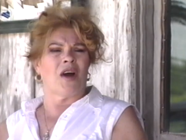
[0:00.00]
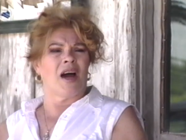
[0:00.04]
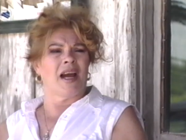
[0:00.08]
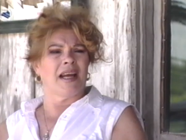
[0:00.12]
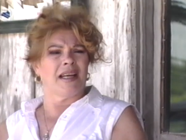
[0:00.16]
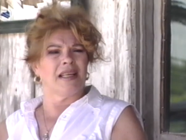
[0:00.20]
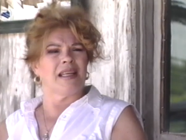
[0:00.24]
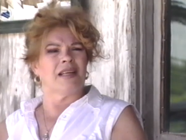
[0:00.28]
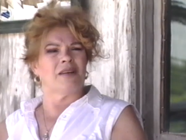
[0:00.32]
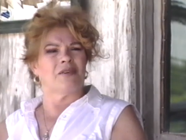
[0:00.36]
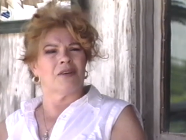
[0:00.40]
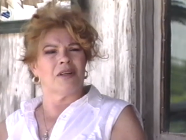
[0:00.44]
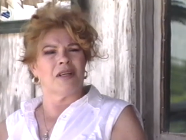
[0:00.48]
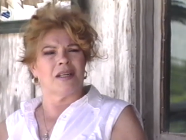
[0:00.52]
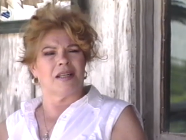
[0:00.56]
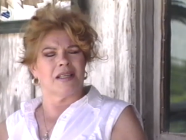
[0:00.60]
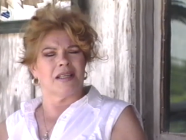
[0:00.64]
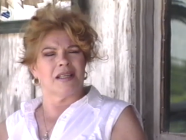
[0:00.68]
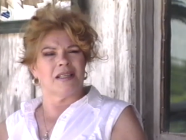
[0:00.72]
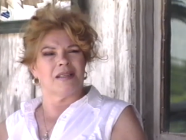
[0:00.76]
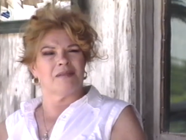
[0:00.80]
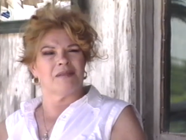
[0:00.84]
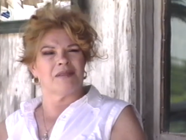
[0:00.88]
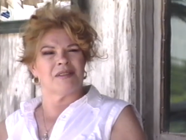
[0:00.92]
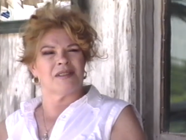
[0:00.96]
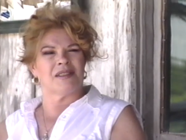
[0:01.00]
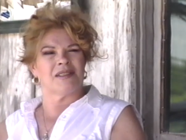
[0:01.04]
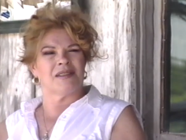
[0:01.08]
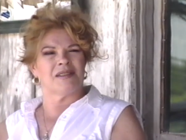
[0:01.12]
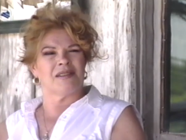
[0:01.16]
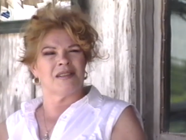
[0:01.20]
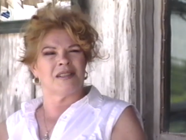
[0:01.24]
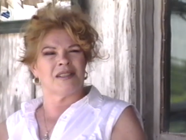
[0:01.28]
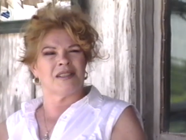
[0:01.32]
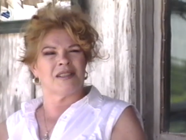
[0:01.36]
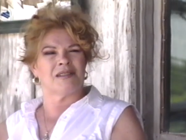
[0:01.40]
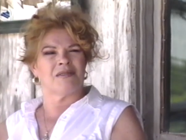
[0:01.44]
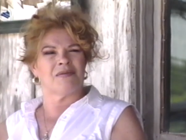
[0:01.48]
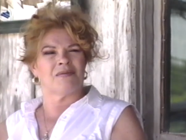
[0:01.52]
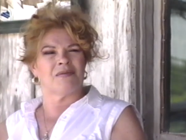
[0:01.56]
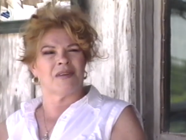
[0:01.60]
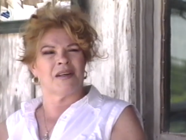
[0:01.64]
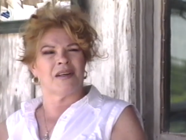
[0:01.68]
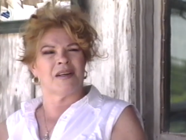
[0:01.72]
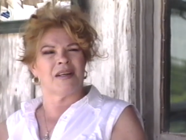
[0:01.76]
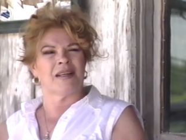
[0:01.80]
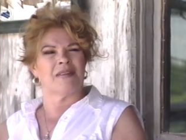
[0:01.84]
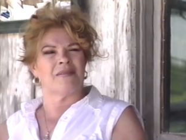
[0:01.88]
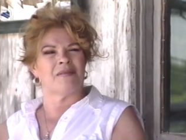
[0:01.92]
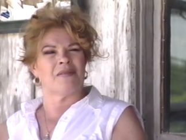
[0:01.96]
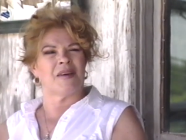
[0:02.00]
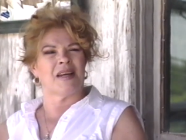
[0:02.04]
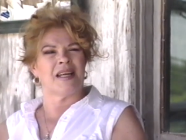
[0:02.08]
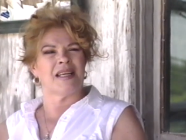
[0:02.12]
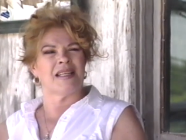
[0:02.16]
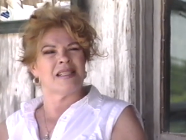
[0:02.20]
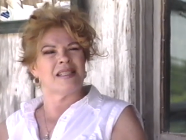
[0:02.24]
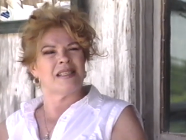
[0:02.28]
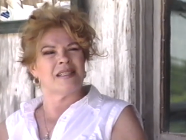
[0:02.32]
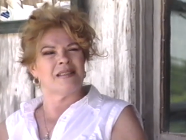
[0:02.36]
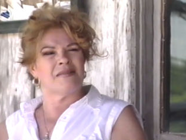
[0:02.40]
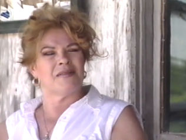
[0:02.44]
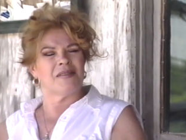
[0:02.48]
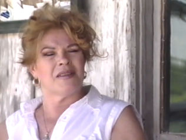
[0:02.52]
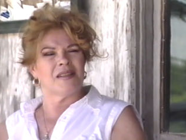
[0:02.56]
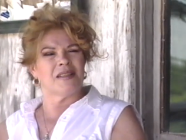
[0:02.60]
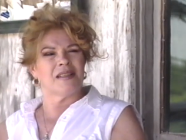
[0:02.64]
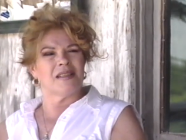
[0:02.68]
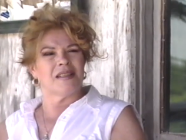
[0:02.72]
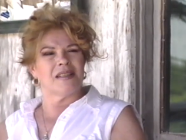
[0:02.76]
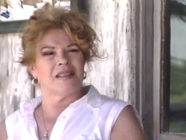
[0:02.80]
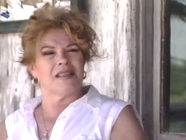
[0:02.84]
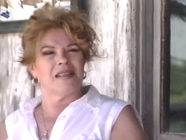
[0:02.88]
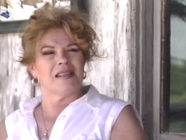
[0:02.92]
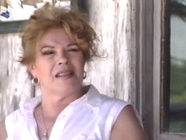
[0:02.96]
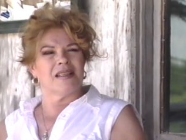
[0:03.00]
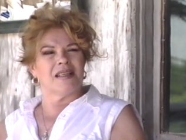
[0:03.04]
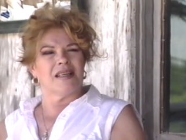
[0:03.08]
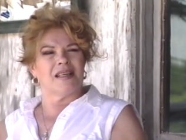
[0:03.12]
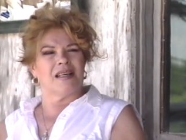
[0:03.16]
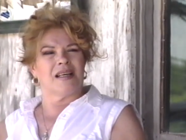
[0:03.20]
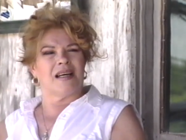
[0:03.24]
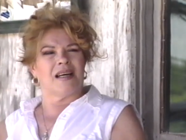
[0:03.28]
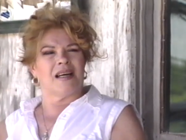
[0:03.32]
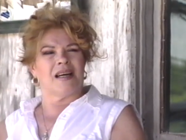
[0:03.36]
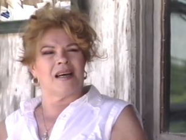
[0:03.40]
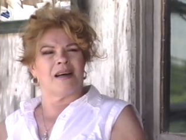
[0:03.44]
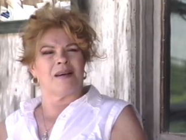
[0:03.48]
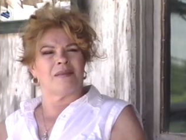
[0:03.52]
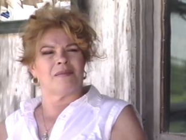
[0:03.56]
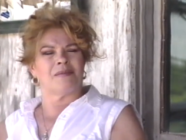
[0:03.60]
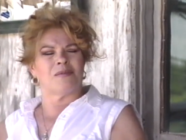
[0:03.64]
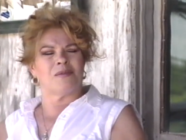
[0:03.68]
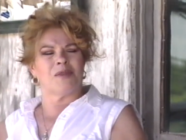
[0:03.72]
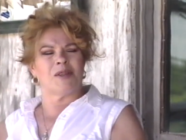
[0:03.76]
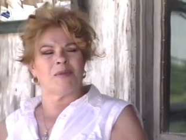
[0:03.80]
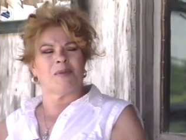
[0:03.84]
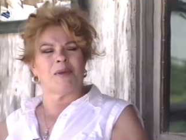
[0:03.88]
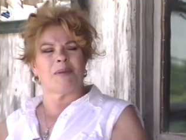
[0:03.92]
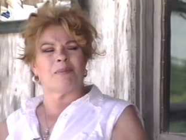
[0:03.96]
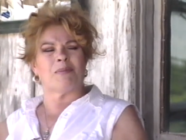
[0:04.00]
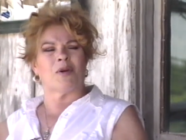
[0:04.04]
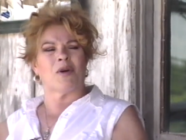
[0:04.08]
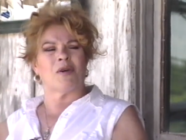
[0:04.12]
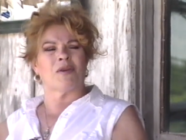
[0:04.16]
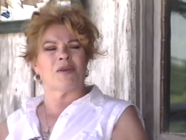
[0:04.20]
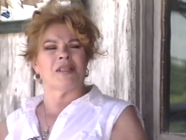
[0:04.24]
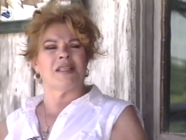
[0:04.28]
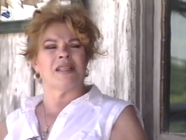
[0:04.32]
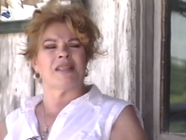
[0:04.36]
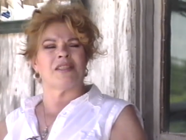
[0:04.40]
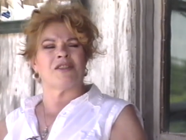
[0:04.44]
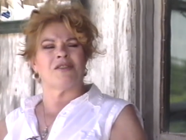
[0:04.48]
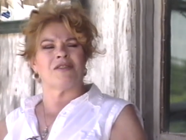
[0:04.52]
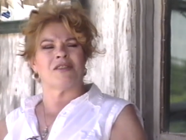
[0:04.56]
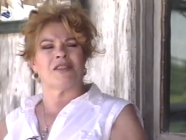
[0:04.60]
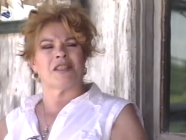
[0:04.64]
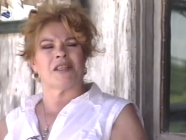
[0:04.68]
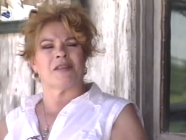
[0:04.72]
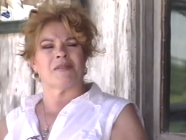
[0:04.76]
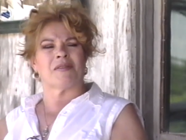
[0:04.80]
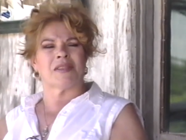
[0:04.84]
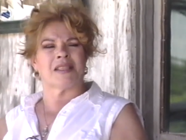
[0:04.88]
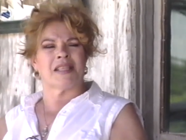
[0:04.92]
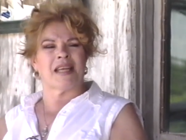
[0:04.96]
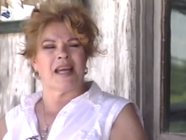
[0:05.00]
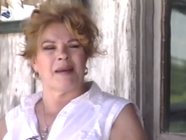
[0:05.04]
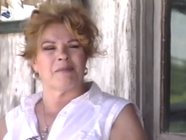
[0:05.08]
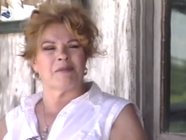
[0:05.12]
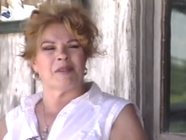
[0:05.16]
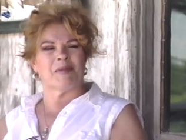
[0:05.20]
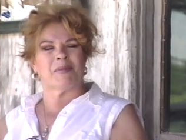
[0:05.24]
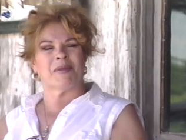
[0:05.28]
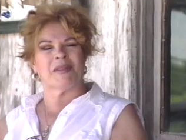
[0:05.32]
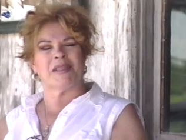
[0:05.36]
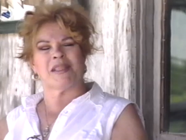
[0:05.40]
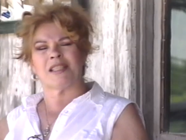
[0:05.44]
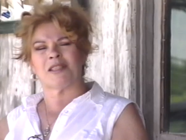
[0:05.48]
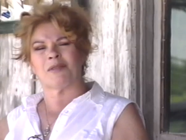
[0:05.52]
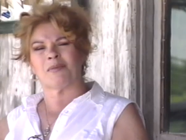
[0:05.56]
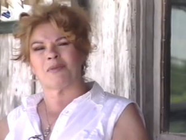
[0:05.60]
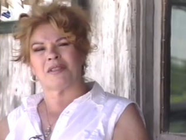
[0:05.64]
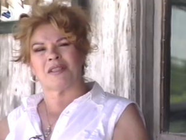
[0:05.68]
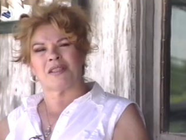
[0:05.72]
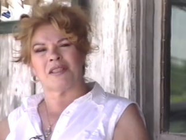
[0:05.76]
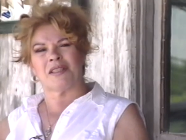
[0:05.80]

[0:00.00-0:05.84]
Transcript: frightening, really. It was just very invasive. Uh, we've been broken into several times, but this